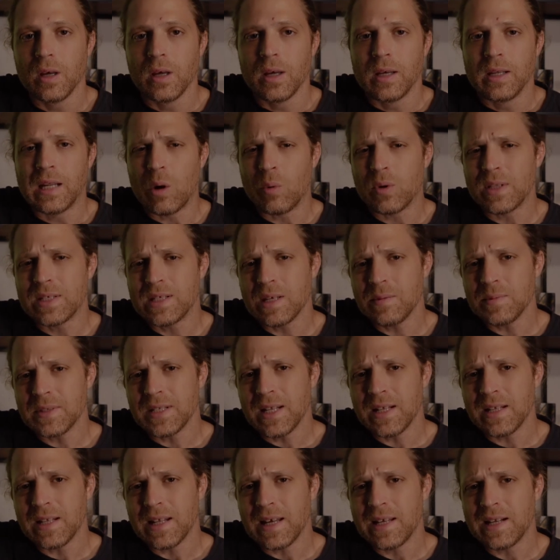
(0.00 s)
Now, it seems
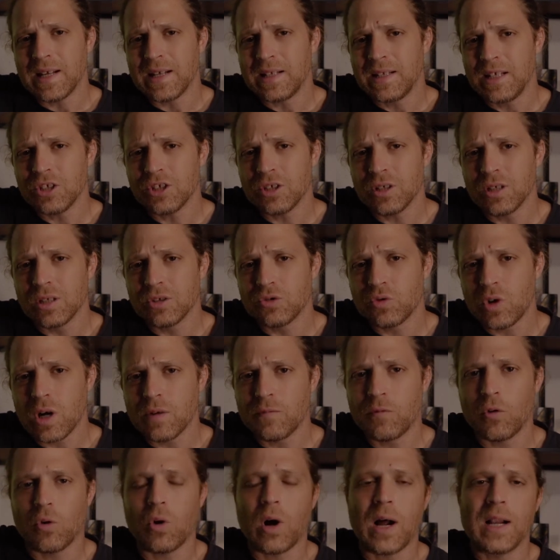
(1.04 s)
that an additional drug
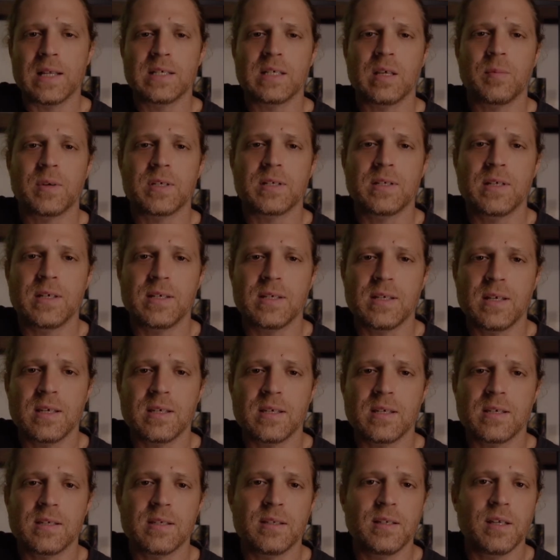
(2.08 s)
for Alzheimer's disease
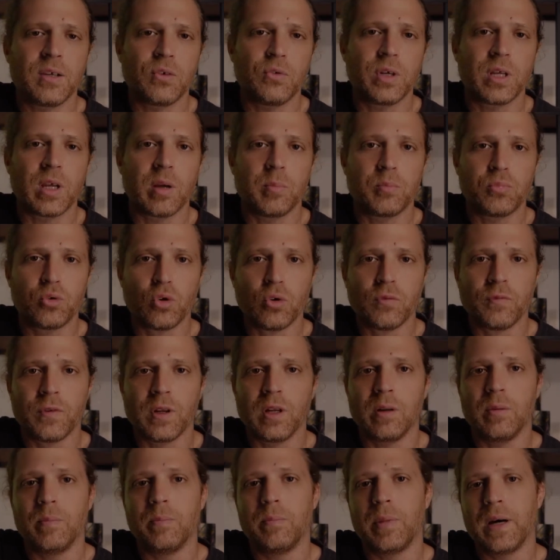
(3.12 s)
is nearing
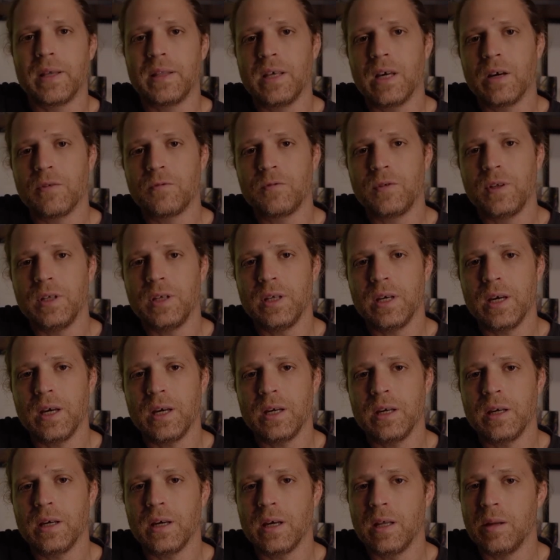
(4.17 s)
approval by the
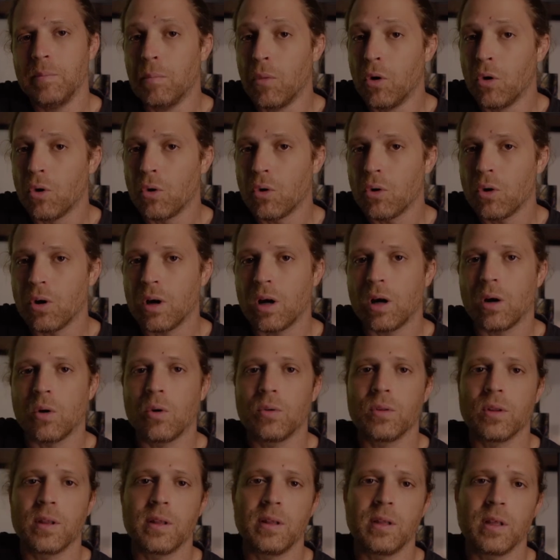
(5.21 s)
FDA, and more are
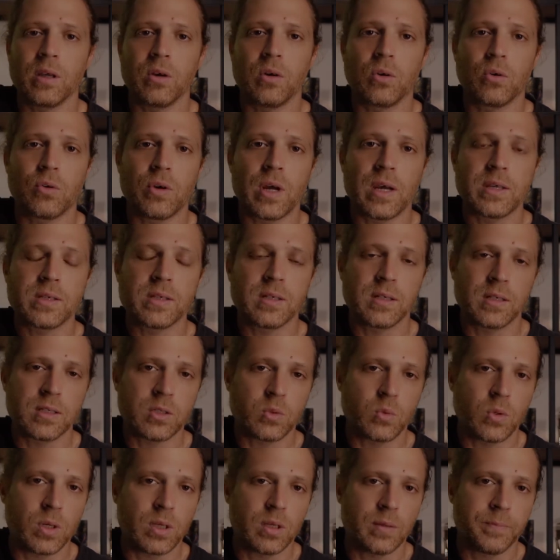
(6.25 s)
on the near horizon as
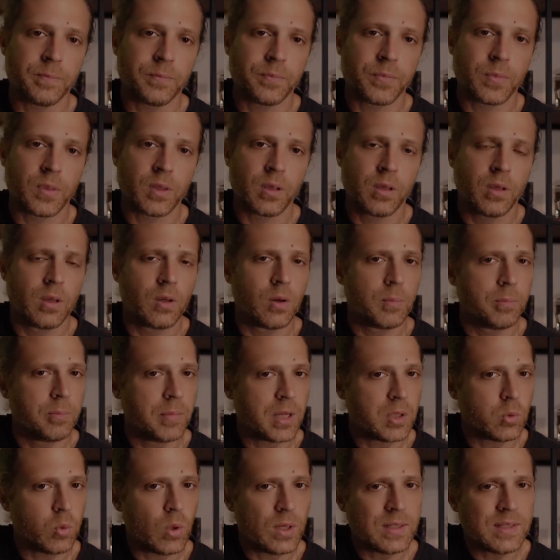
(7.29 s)
well.
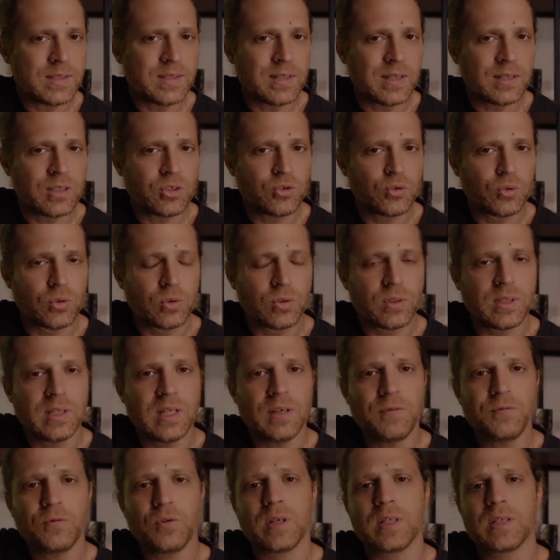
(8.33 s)
But what is the true
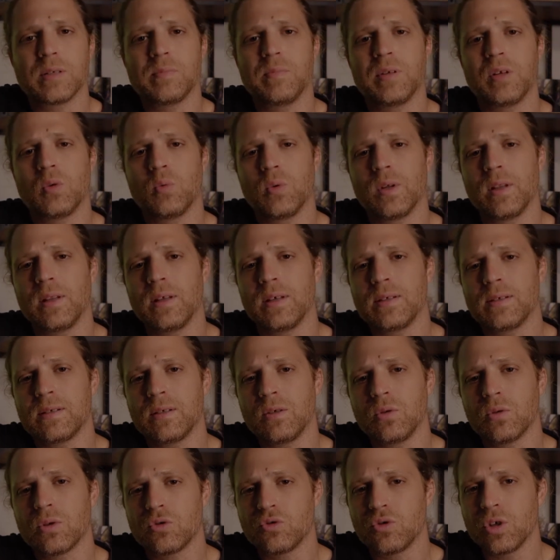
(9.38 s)
difference between these
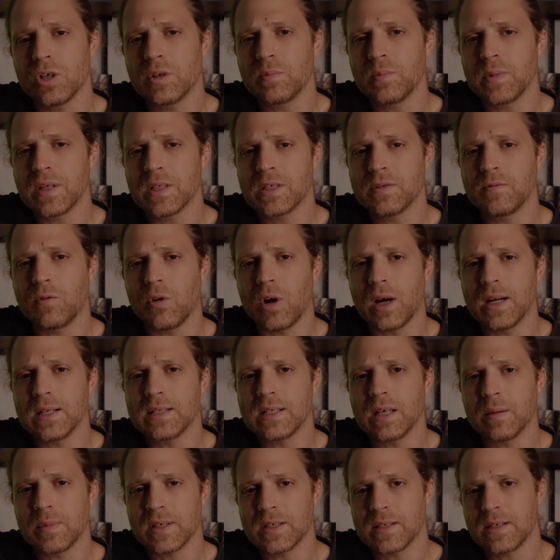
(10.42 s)
new treatments for
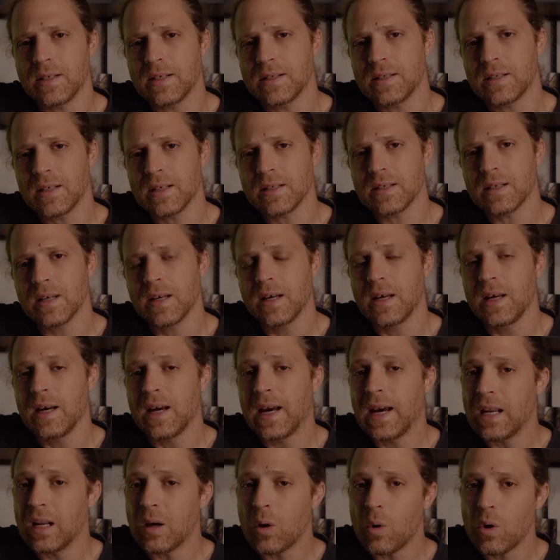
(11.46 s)
Alzheimer's disease,
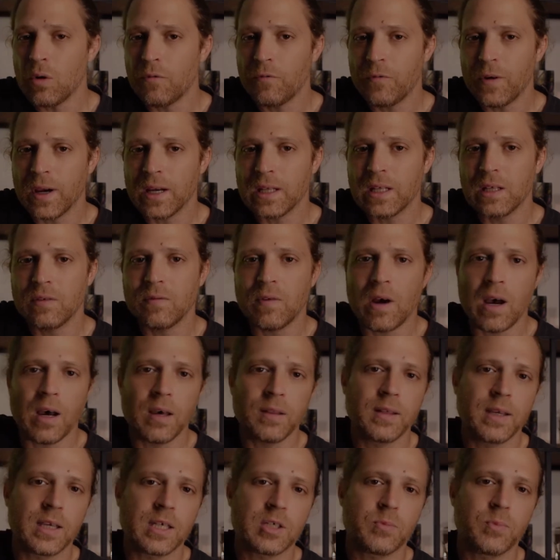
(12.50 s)
and how effective are
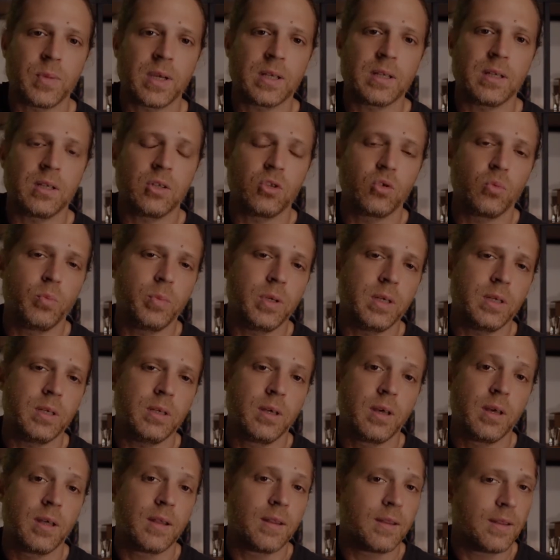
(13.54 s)
they expected to be?
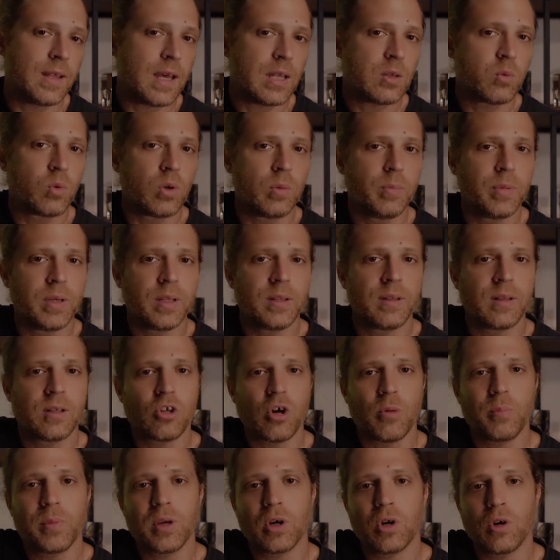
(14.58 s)
That will be the
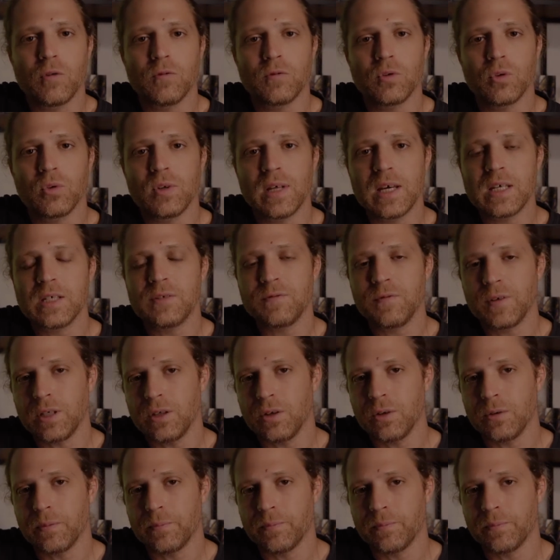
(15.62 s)
topic of today's video.